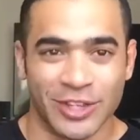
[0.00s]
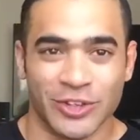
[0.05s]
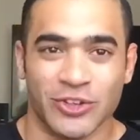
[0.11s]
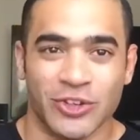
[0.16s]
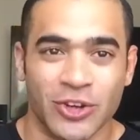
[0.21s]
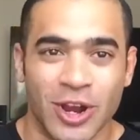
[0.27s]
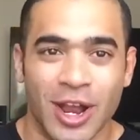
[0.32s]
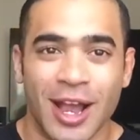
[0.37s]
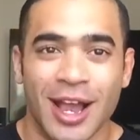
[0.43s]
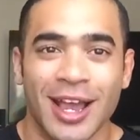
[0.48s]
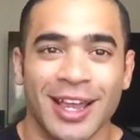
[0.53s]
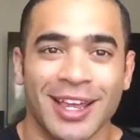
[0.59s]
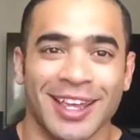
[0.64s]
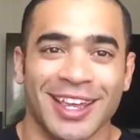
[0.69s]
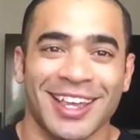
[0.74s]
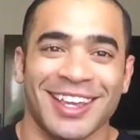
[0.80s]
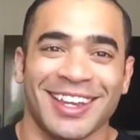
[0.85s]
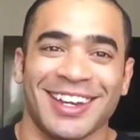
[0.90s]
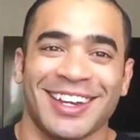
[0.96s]

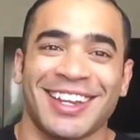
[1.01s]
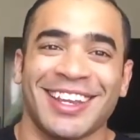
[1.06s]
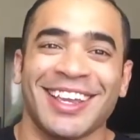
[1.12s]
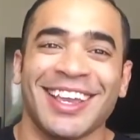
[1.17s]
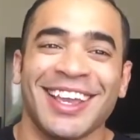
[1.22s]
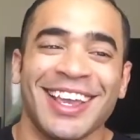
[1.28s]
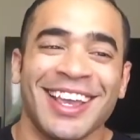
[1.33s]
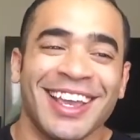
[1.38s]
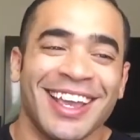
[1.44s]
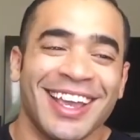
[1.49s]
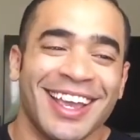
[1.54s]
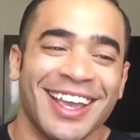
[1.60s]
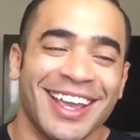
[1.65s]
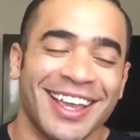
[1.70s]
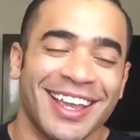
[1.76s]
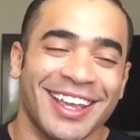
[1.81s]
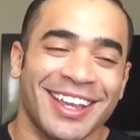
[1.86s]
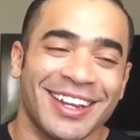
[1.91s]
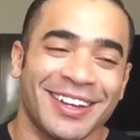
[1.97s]
try
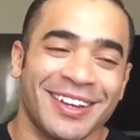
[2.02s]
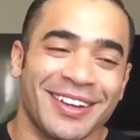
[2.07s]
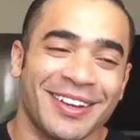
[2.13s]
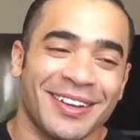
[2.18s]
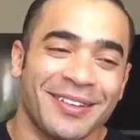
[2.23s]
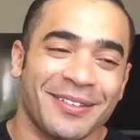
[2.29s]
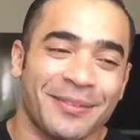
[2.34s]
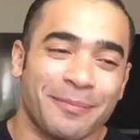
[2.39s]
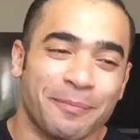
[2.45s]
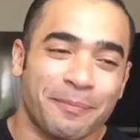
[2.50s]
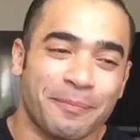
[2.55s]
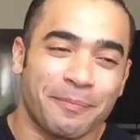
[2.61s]
and